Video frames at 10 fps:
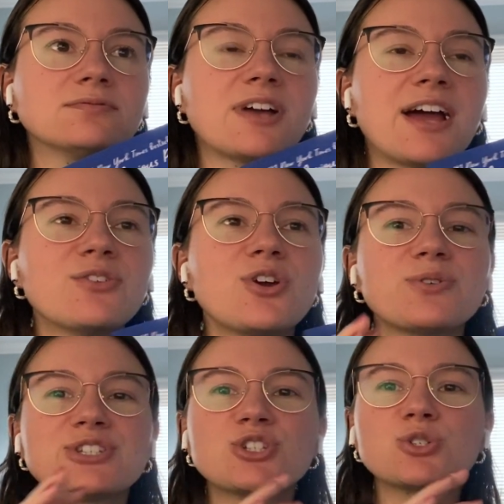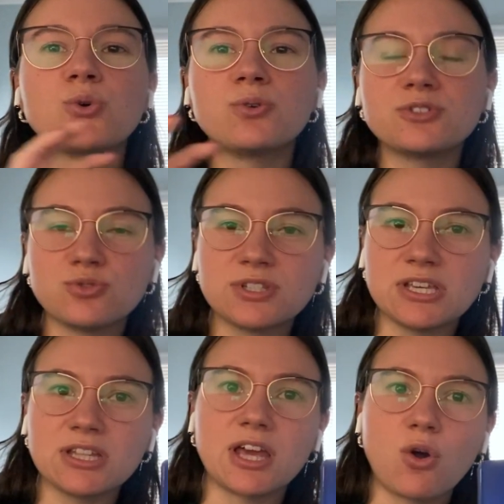I don't know, it's just cool when you
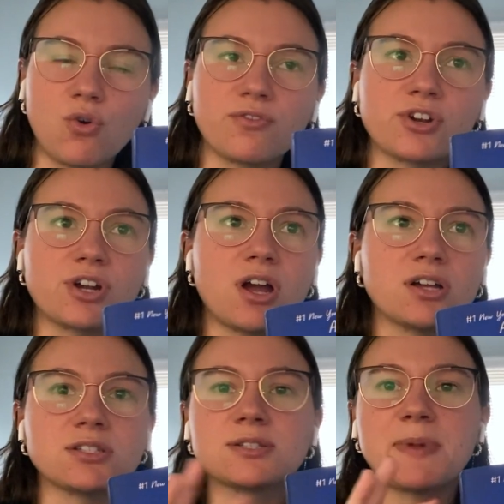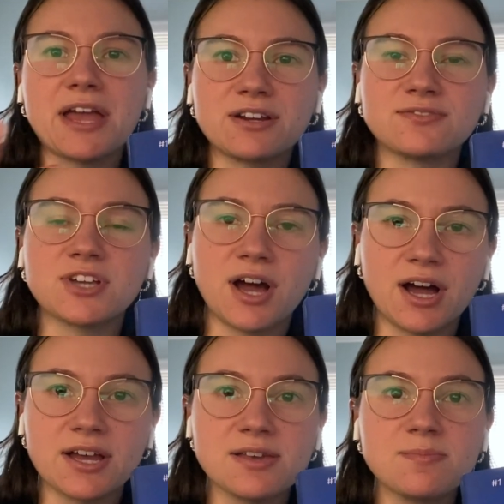see it like over a span of
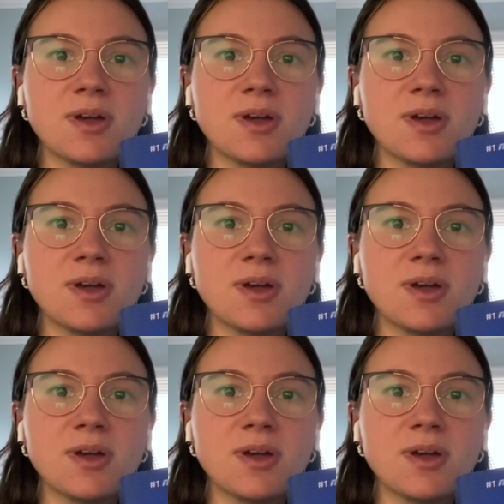time.